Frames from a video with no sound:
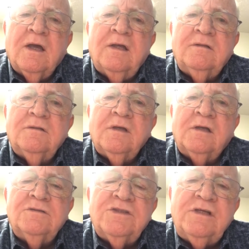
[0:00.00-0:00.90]
And
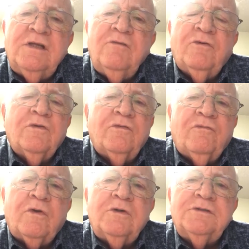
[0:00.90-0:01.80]
and Jeannie, for the
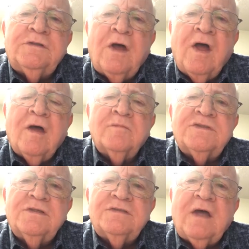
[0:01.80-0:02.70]
first time
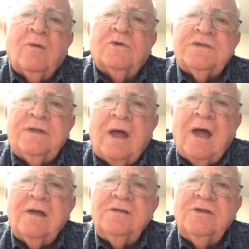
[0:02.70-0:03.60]
since I was
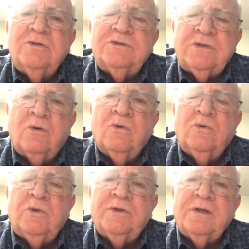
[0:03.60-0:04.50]
nine years
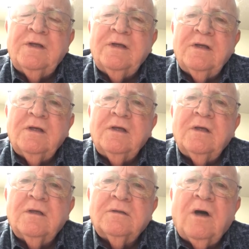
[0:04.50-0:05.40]
old,
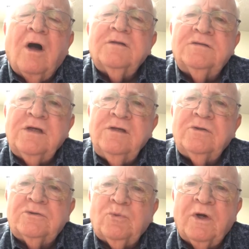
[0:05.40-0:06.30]
hot
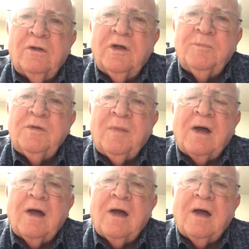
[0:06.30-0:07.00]
tears welled up in my